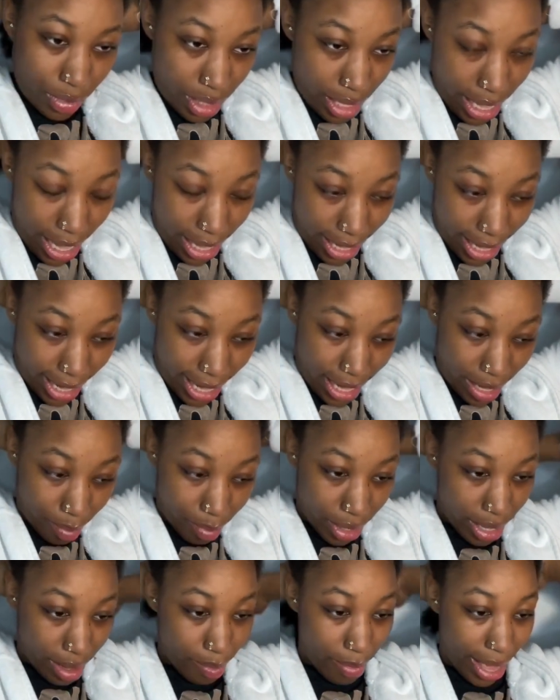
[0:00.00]
and I got it
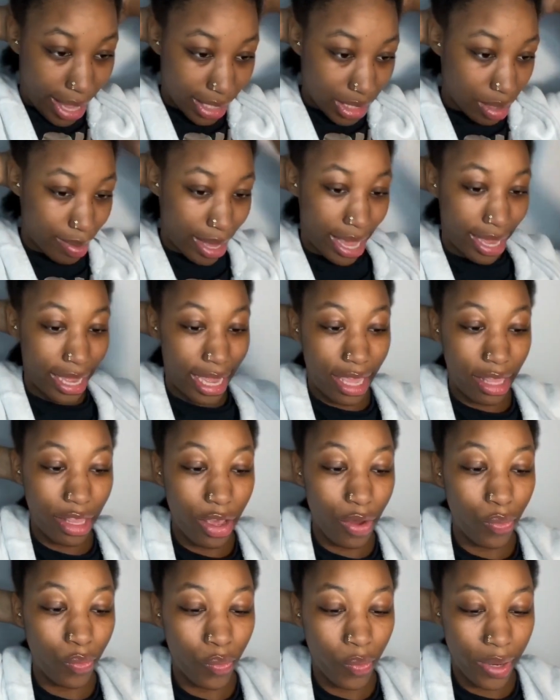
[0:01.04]
braided back to back. And
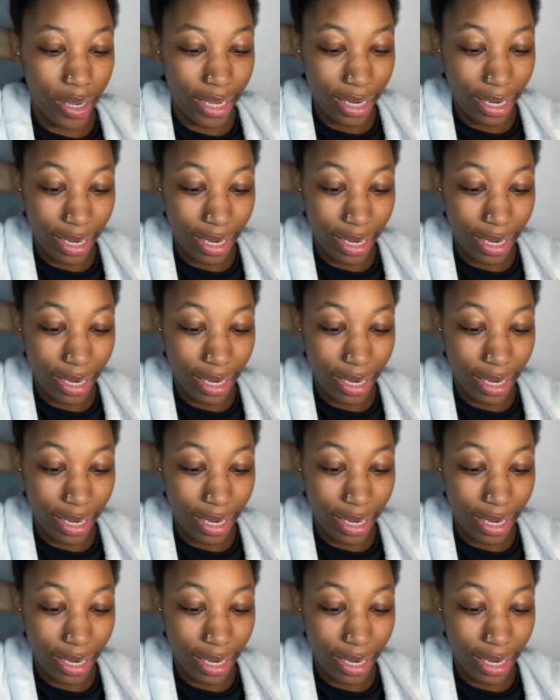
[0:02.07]
then one